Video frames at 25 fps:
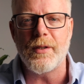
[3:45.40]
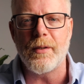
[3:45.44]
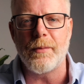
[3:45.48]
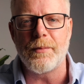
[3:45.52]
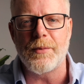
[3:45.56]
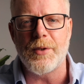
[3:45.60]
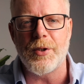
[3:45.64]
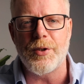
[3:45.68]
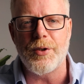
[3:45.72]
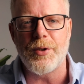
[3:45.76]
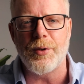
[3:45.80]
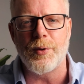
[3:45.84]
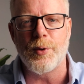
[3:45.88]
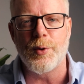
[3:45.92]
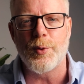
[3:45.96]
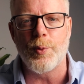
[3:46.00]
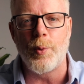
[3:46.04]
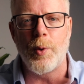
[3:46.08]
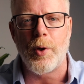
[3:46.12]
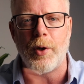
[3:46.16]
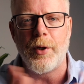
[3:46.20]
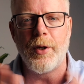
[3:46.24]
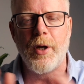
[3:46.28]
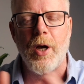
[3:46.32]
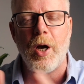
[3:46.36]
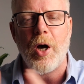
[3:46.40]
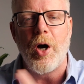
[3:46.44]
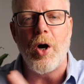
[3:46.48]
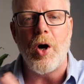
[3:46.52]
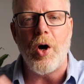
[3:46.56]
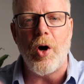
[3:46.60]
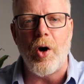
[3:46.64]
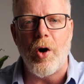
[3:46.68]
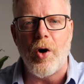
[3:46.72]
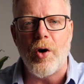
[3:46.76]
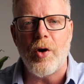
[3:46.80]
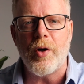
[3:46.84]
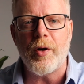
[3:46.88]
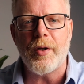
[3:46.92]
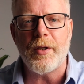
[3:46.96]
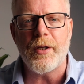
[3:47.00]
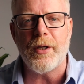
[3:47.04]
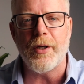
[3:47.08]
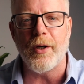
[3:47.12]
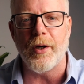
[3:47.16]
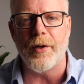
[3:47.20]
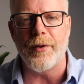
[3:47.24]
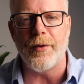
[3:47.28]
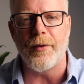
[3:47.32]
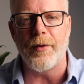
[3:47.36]
them to choose one or
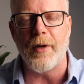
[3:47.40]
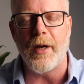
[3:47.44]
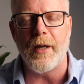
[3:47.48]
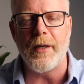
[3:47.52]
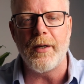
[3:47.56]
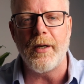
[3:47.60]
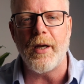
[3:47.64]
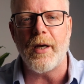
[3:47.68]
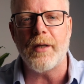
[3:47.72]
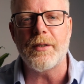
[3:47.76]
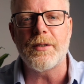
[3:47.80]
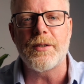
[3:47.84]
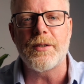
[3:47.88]
the other and not